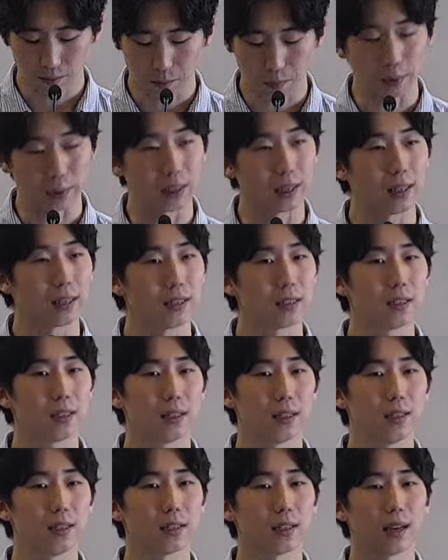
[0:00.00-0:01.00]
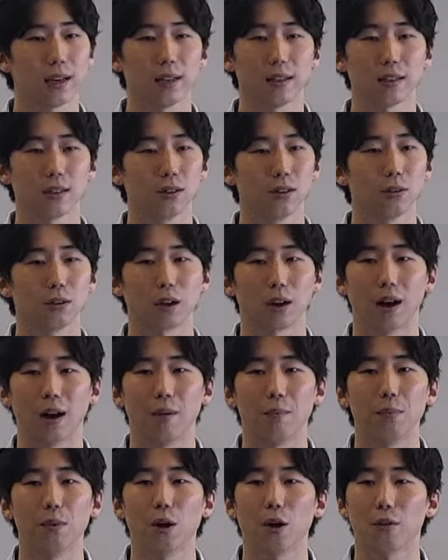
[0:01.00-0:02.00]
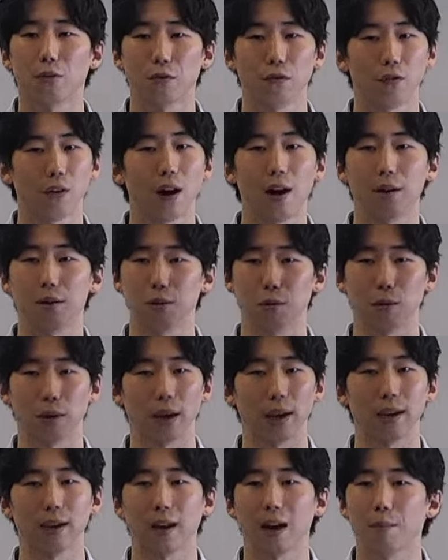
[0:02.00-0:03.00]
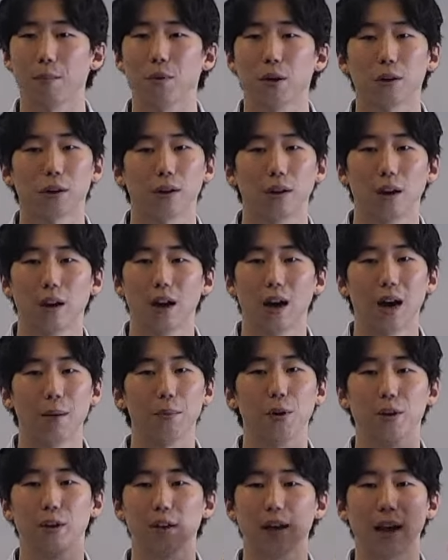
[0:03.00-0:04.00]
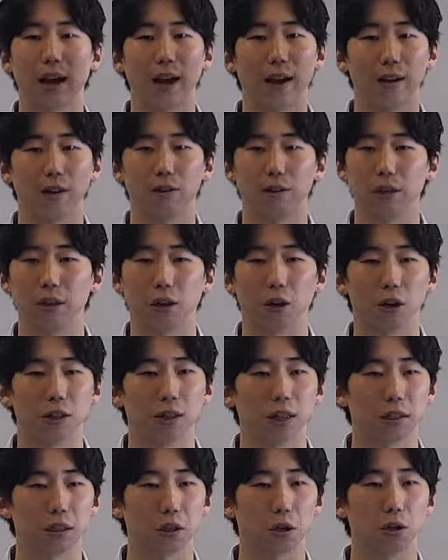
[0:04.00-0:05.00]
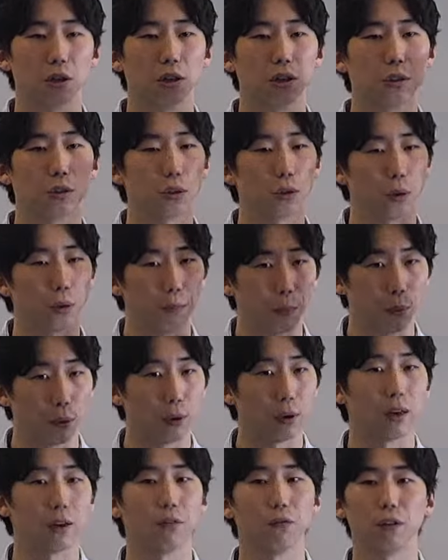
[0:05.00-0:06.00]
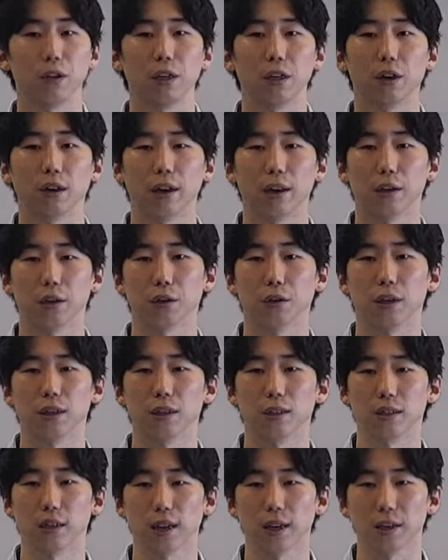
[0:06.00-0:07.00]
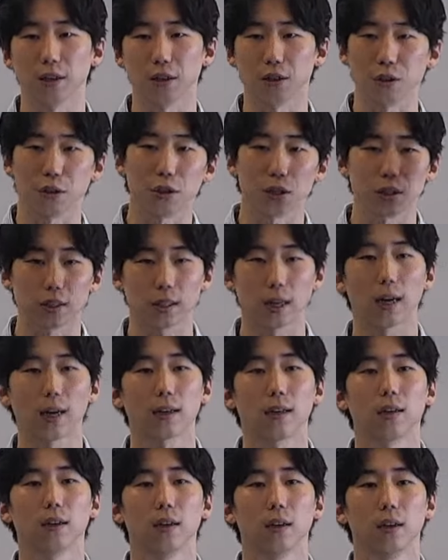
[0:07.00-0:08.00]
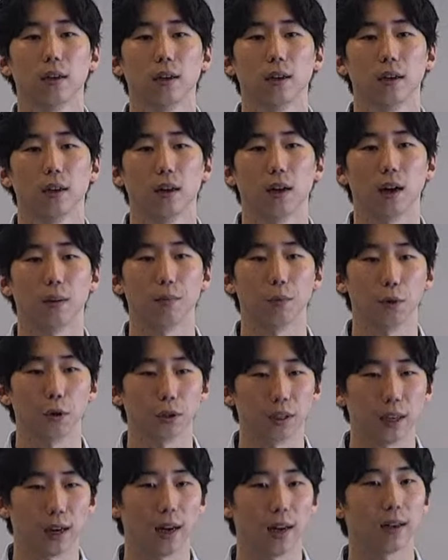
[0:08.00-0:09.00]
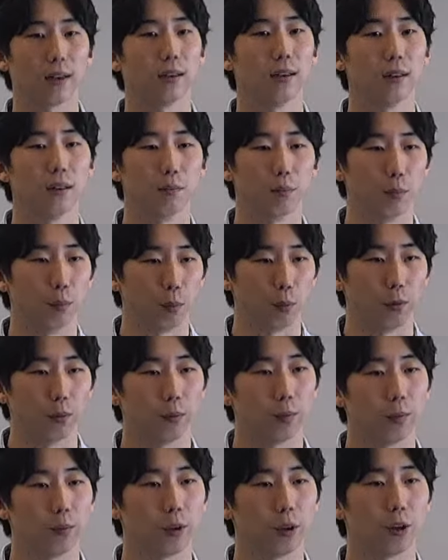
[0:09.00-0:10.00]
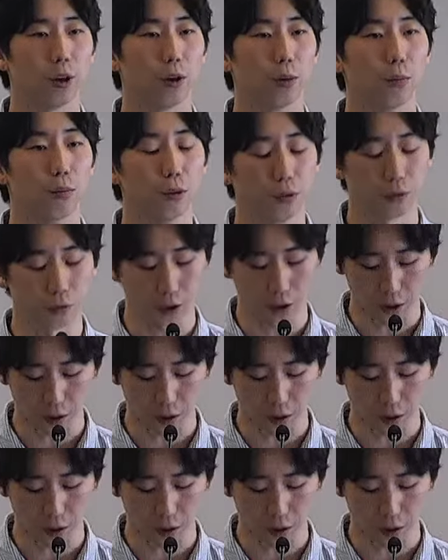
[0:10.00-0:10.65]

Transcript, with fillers: he's, he says, Look, I'm not far away. I'm not, I'm not an angry God that's going to sort of point a finger at you and say, You suck, um, you're done, you know, move on.